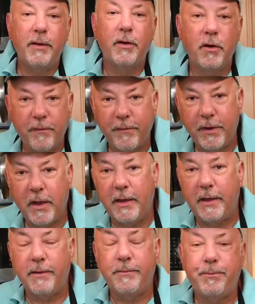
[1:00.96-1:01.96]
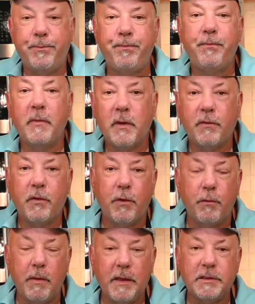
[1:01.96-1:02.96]
it overnight. So the
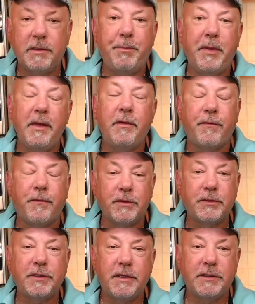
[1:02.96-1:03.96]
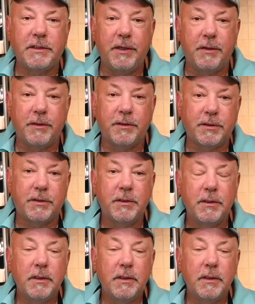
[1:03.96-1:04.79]
recipe is for 6 years,